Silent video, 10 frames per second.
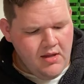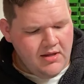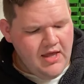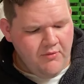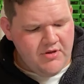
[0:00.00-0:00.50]

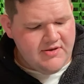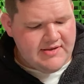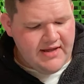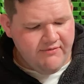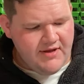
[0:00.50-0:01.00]
Yeah, we used
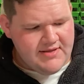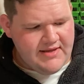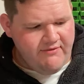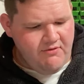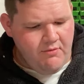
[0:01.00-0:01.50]
to have tons
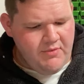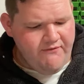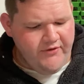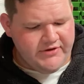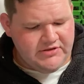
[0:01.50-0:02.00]
of it when we
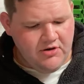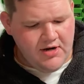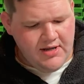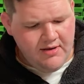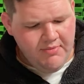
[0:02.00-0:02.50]
first
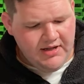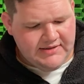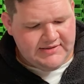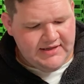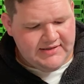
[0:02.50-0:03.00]
started
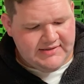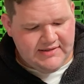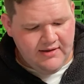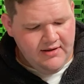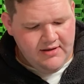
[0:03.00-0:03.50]
because it's
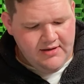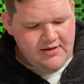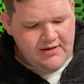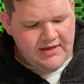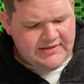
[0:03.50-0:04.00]

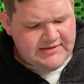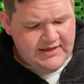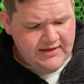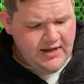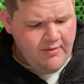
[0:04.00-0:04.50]

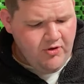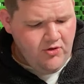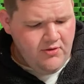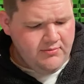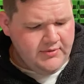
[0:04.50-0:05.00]

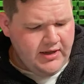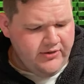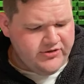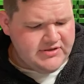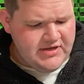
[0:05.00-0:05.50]
economical and
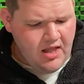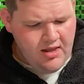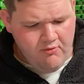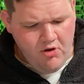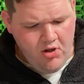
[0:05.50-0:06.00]
there's
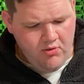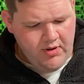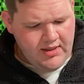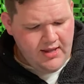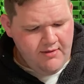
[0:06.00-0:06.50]
nothing wrong
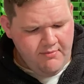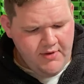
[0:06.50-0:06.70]
with it.